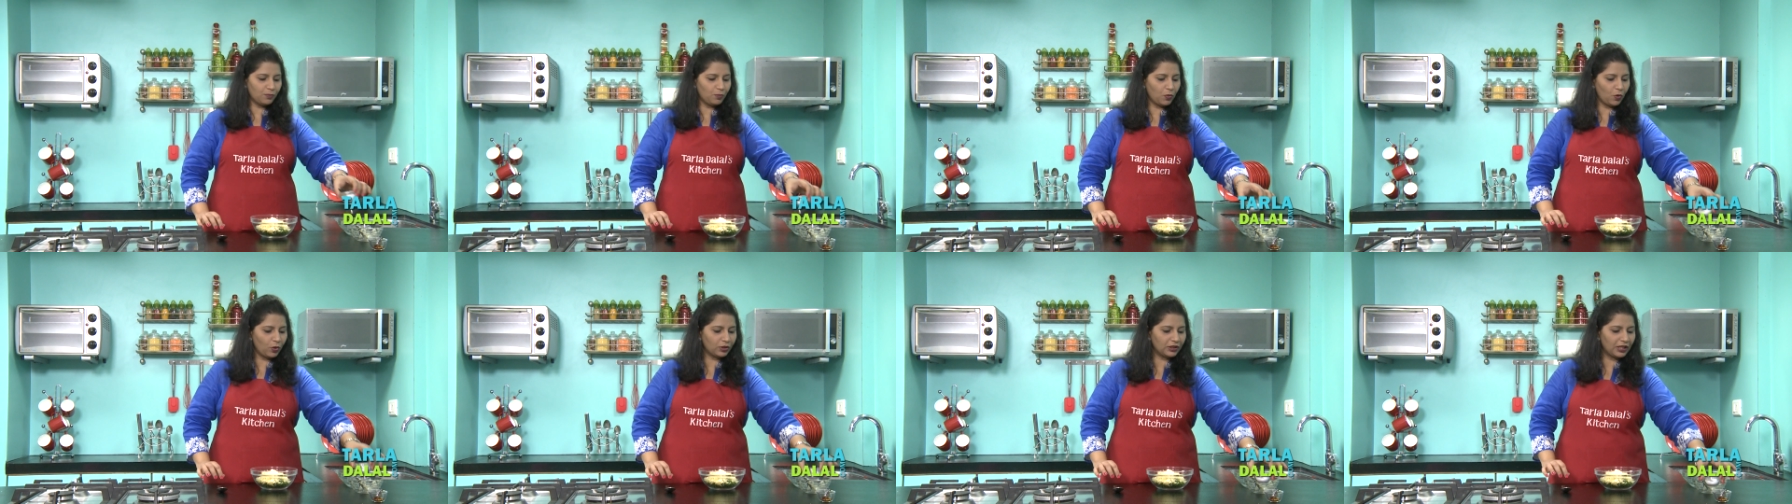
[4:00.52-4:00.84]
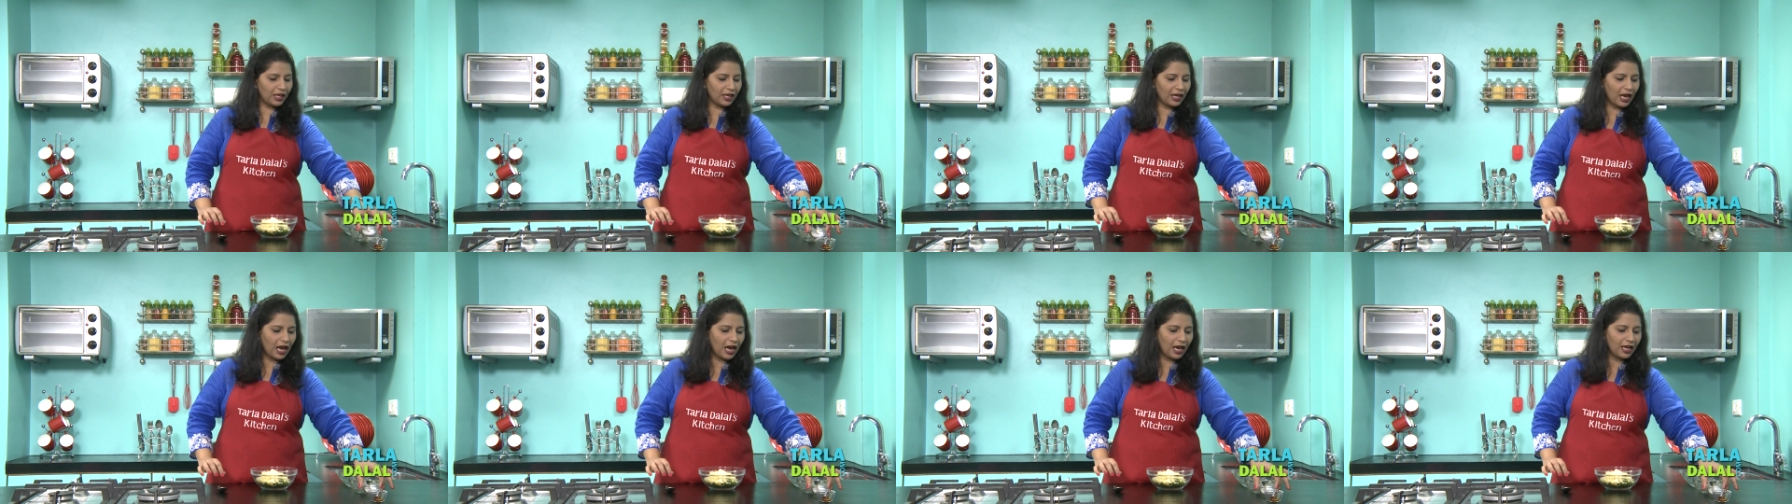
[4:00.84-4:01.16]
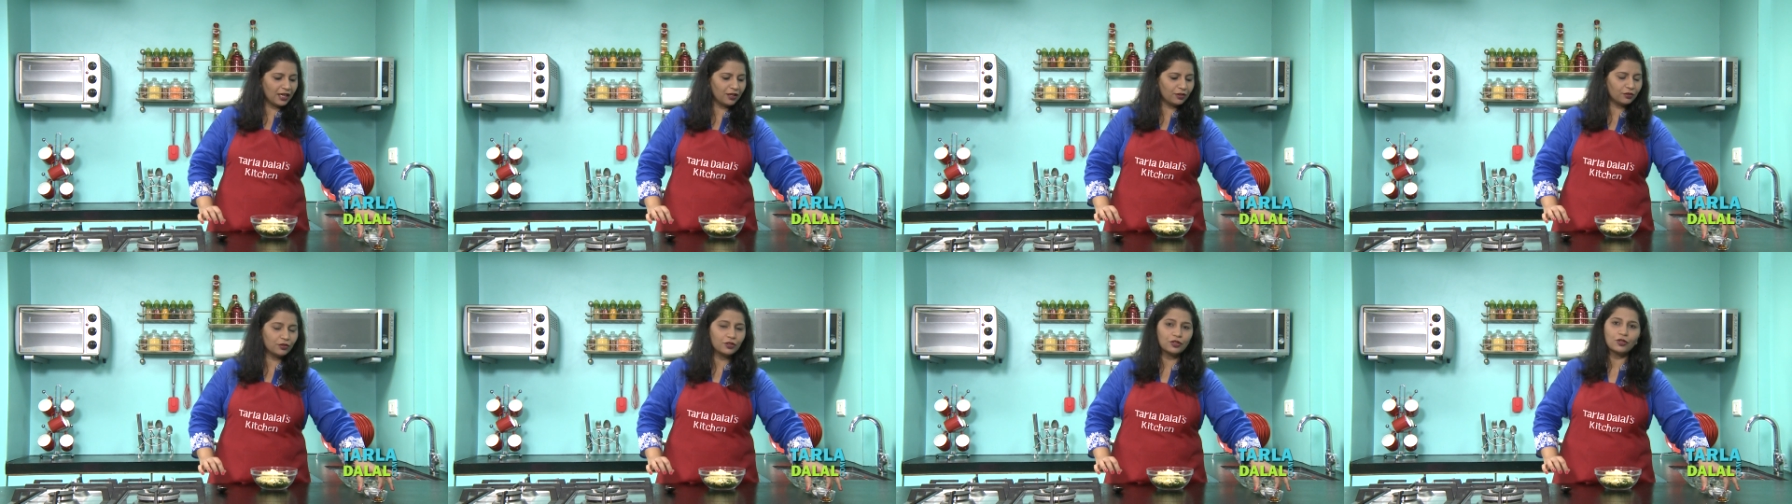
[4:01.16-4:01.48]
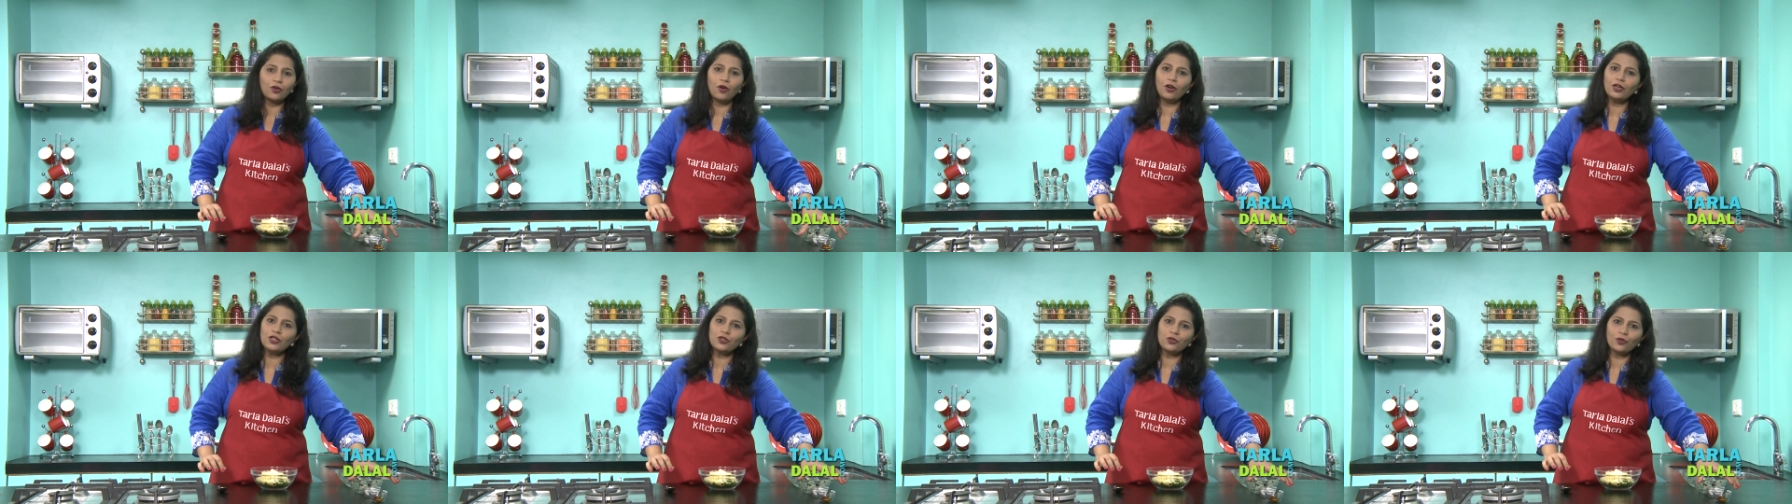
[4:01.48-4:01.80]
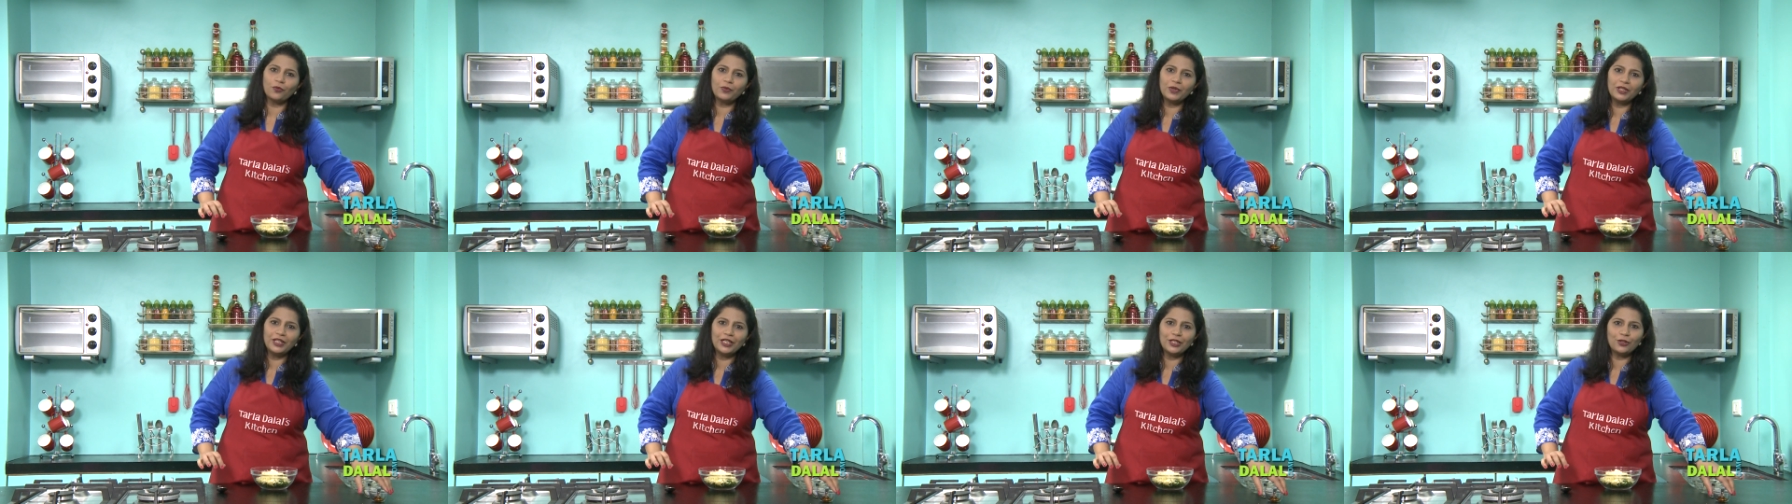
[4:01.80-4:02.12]
both are high on salt,
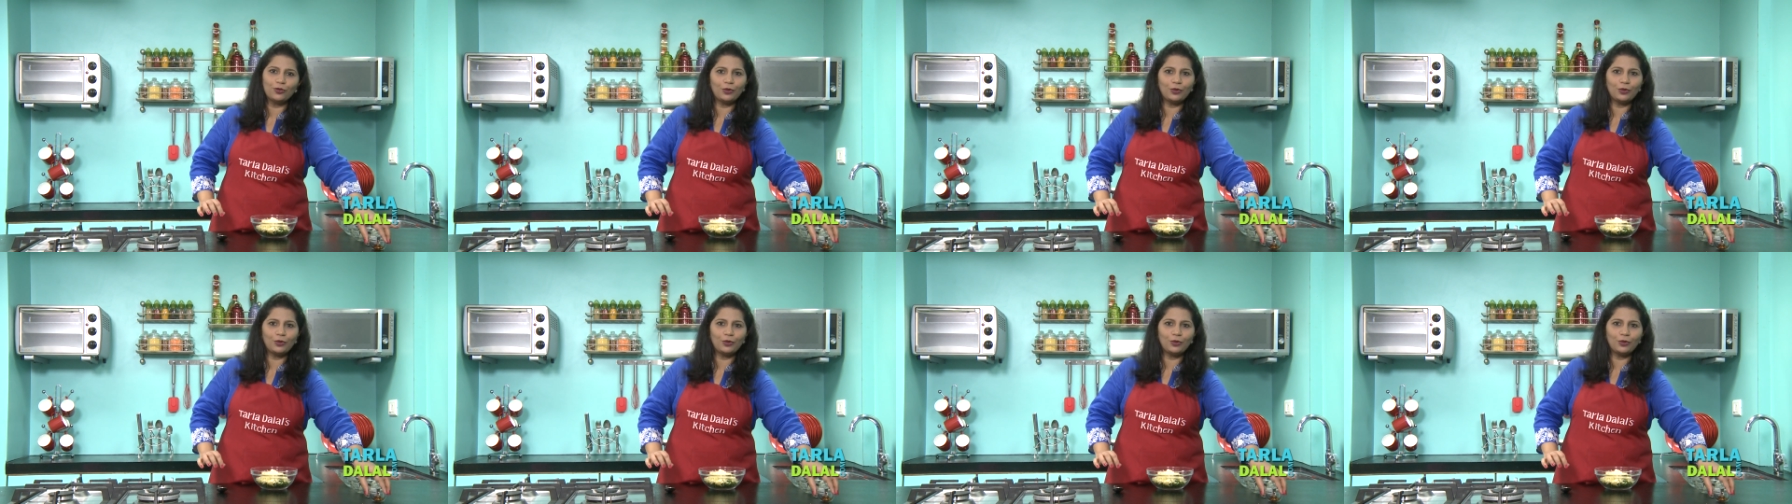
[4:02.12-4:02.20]
so we need